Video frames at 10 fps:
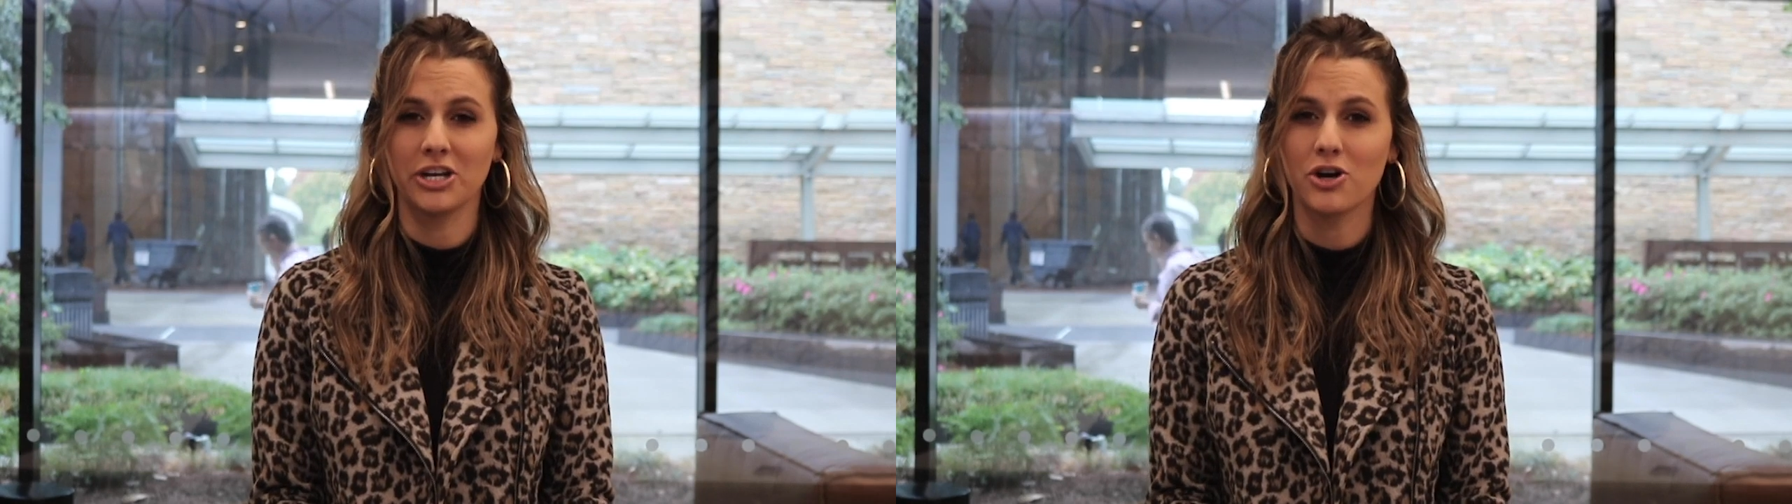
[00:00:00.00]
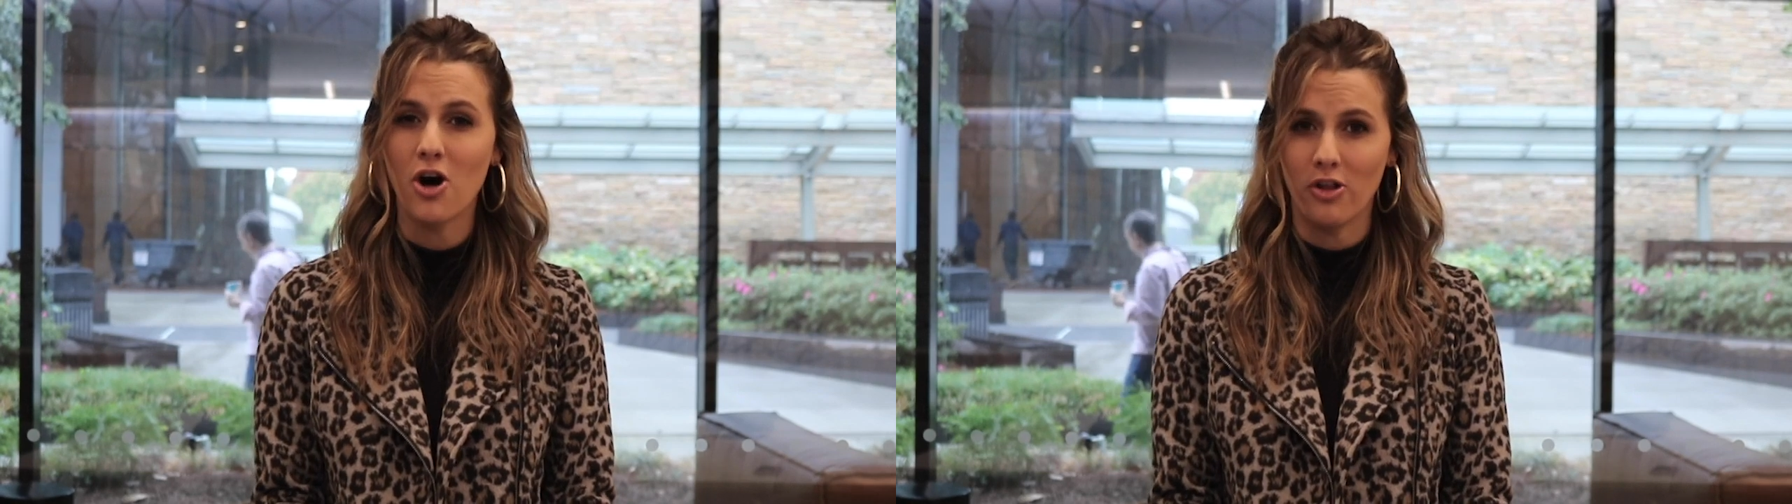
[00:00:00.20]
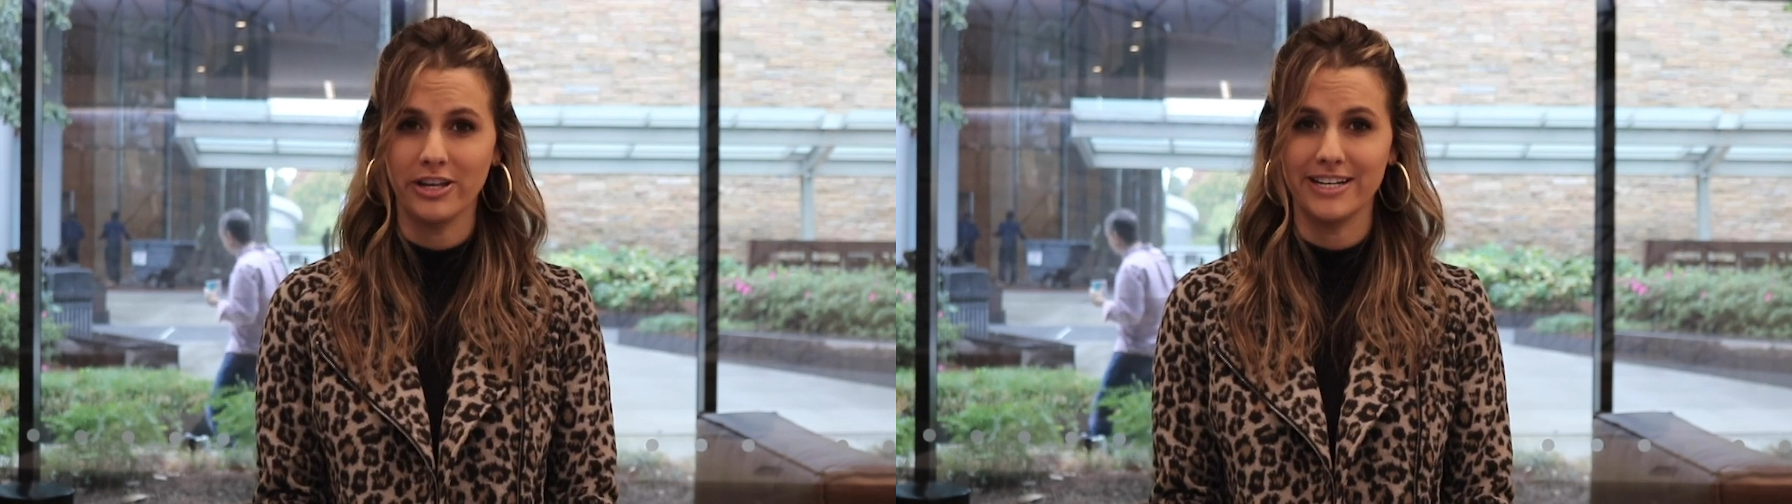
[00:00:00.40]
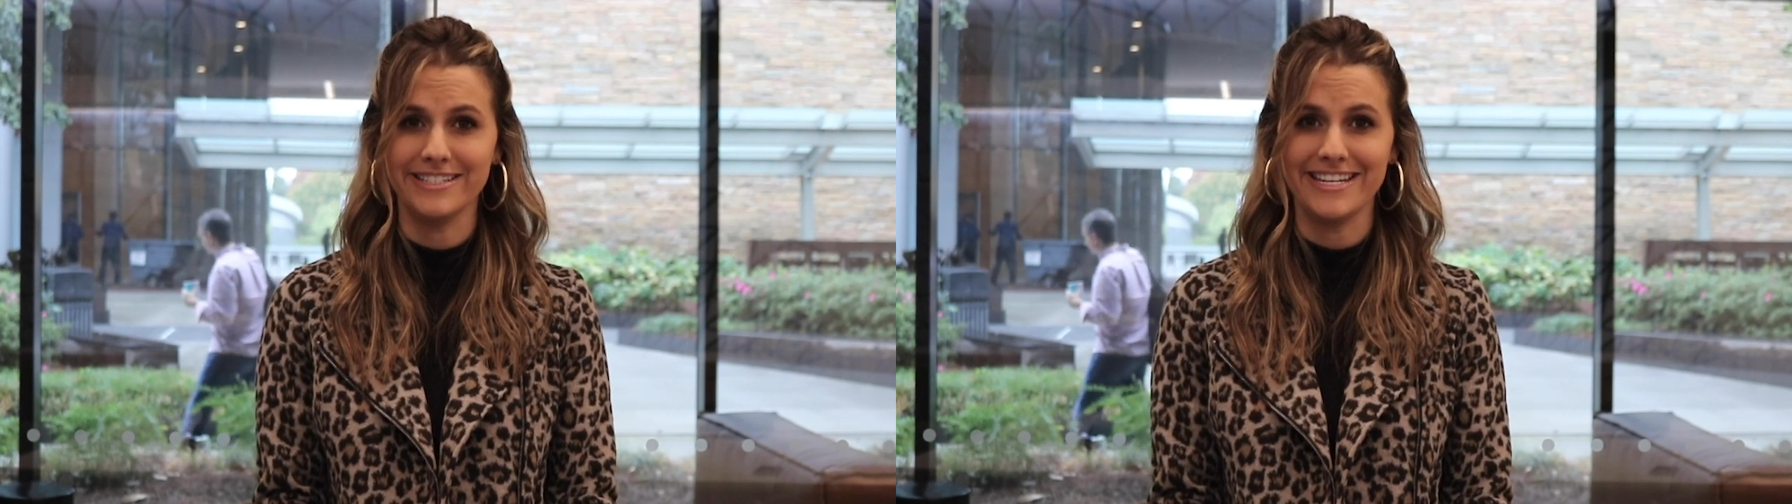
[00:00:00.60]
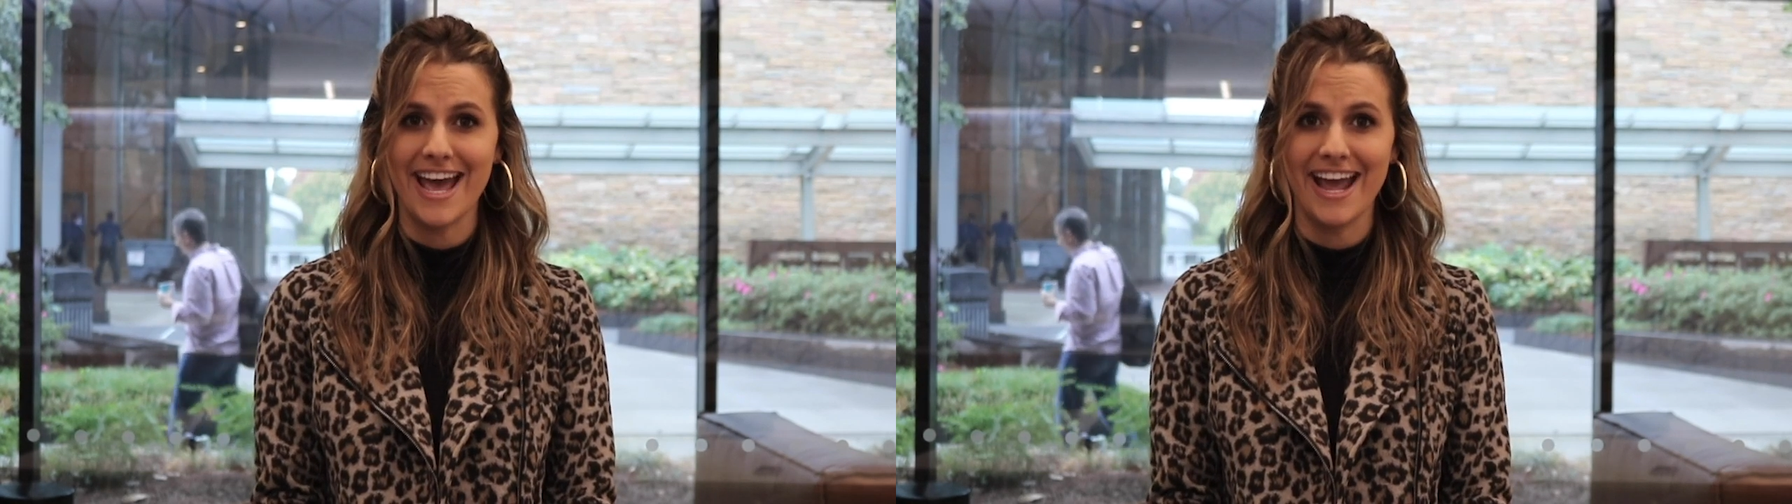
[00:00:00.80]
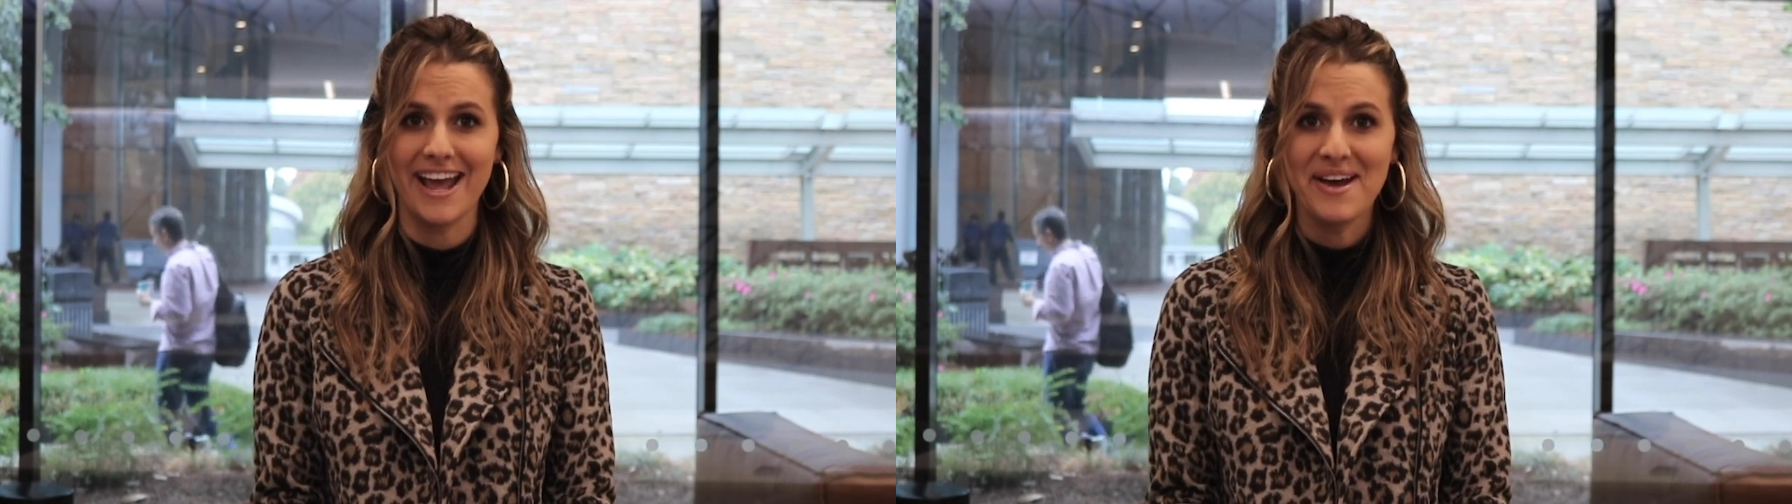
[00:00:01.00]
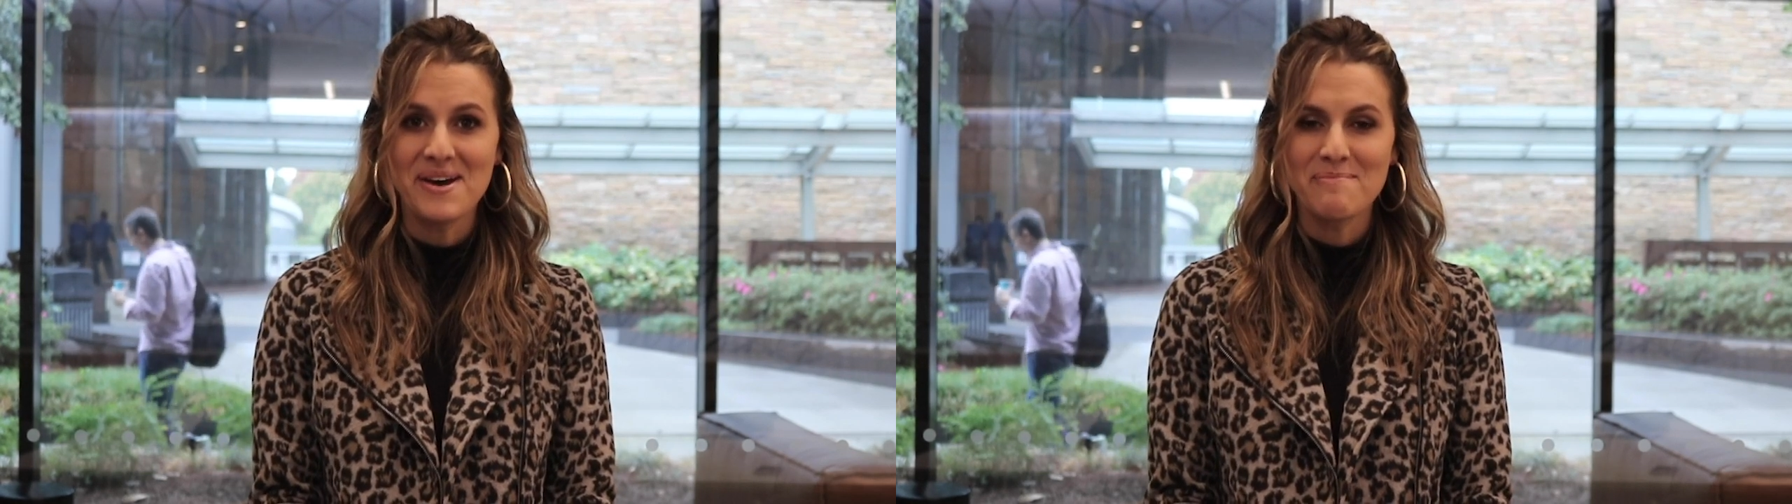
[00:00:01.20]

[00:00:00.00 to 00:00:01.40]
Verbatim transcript: and call it a day,